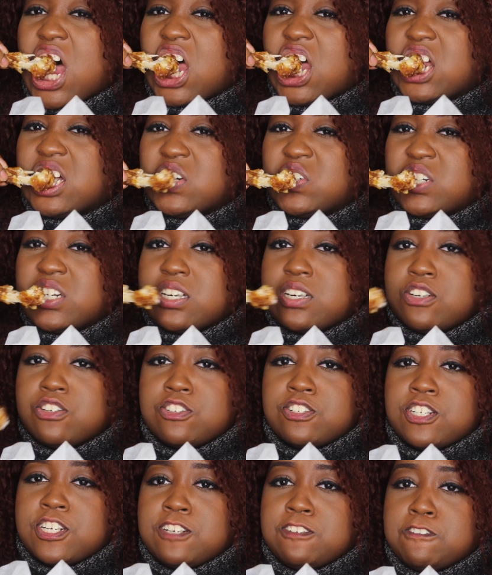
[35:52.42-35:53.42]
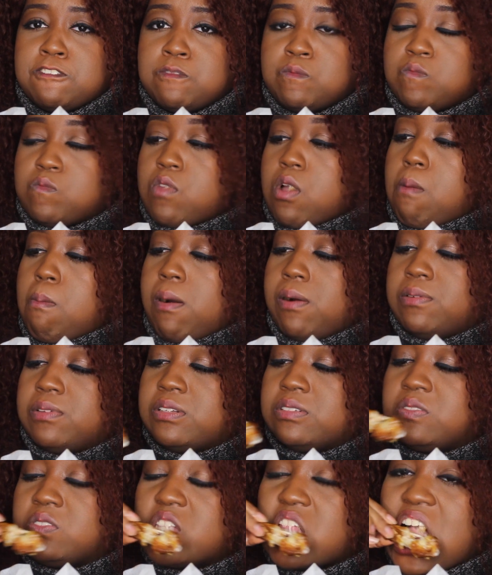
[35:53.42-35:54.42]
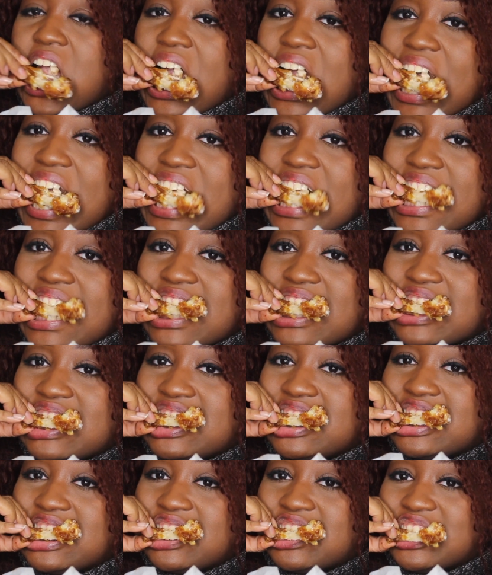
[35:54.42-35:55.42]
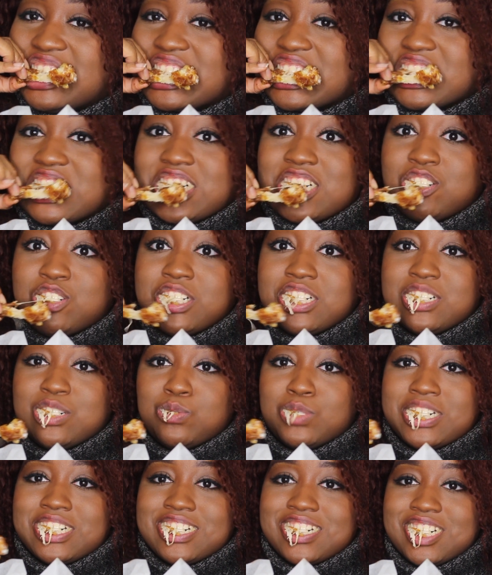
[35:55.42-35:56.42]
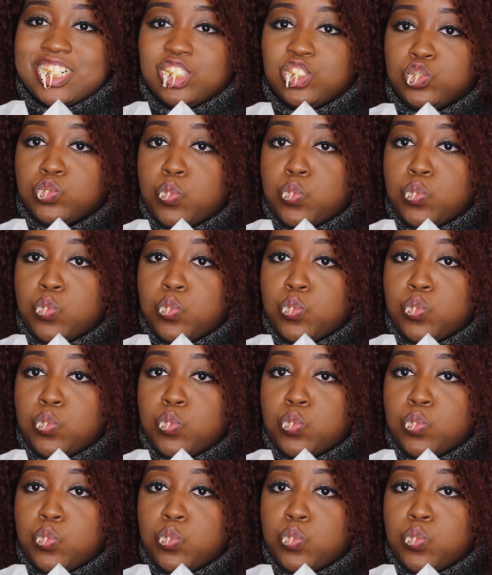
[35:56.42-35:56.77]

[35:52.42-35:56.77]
on our other channel about it. And I'll figure out what I'm wearing.